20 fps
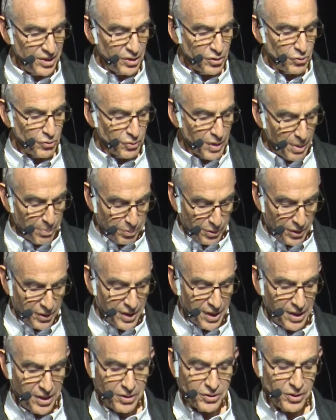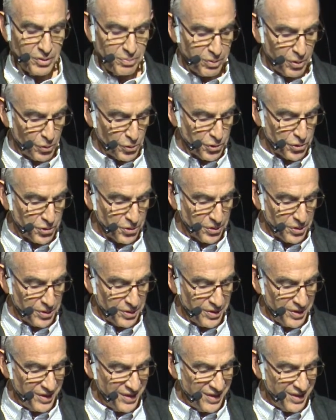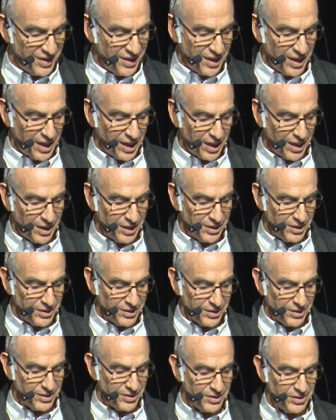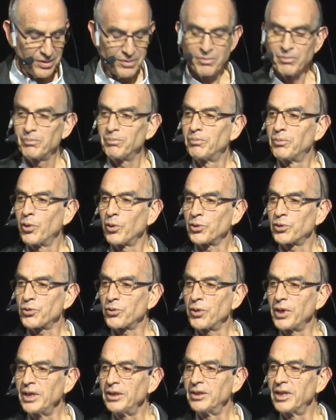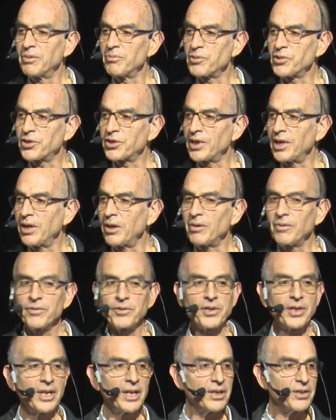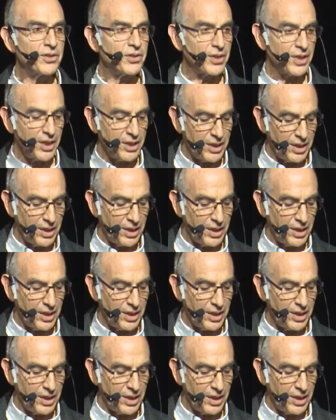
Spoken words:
replicated the poster and portrayed themselves and said,